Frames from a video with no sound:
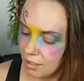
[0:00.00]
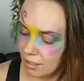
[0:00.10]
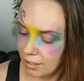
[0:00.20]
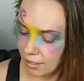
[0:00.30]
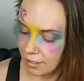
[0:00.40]

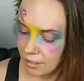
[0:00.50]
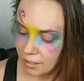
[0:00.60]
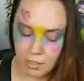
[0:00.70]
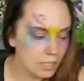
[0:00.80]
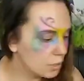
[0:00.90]

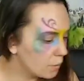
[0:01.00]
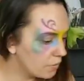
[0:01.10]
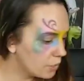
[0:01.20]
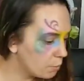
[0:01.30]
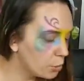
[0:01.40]
And see, do we have
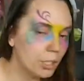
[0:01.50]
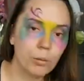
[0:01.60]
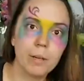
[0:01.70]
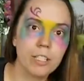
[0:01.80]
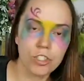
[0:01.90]
any more
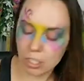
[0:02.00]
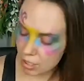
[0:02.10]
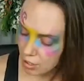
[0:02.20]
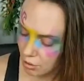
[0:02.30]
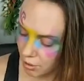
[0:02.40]

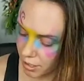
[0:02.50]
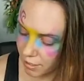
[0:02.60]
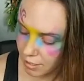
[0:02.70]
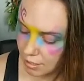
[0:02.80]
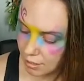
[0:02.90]
questions or
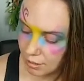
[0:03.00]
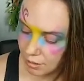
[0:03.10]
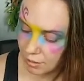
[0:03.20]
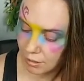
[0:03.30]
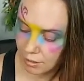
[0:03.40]
anything?
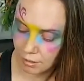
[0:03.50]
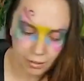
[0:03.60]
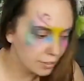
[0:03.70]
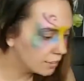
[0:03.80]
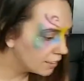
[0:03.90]

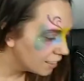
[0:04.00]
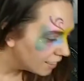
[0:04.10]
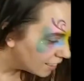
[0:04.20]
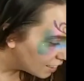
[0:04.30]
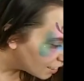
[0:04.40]

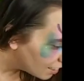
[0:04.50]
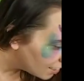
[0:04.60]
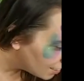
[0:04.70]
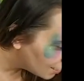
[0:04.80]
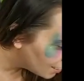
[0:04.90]

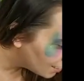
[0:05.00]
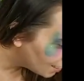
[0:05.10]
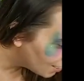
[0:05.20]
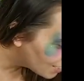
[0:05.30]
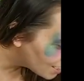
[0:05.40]

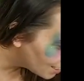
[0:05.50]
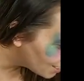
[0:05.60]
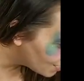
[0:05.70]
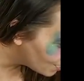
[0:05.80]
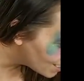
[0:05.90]
I was like,
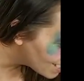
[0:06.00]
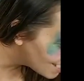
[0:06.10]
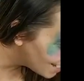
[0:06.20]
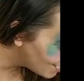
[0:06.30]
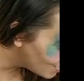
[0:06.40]
what is
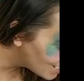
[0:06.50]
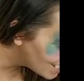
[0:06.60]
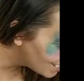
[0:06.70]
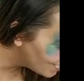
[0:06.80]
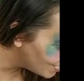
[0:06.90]

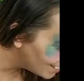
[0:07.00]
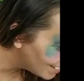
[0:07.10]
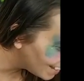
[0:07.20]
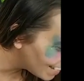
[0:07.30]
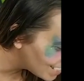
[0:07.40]
what?
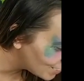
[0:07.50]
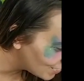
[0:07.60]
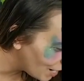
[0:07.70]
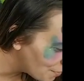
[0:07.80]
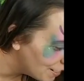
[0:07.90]
That's a
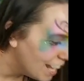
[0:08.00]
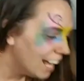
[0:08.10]
wrap.